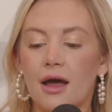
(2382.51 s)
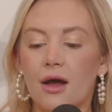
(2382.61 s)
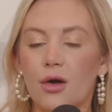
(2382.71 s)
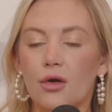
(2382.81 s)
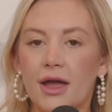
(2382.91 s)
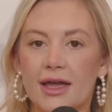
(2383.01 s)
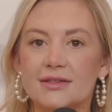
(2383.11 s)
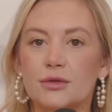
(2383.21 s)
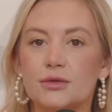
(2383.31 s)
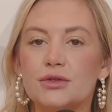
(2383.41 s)
Okay,
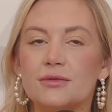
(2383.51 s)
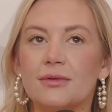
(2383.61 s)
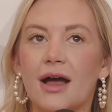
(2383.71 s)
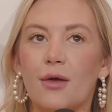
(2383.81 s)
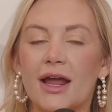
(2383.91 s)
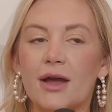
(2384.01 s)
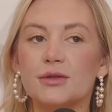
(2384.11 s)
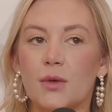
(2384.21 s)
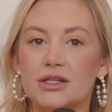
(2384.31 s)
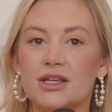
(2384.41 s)
so when I was
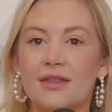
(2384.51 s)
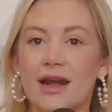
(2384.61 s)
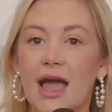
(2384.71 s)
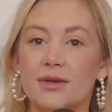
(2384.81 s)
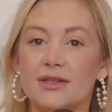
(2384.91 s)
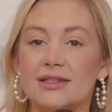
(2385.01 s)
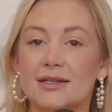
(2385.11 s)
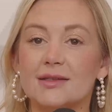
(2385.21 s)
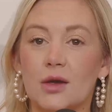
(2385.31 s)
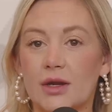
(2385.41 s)
watching that, I was like
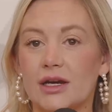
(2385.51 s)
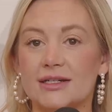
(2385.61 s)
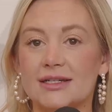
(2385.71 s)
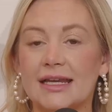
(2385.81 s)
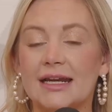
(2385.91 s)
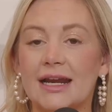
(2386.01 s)
so irritated.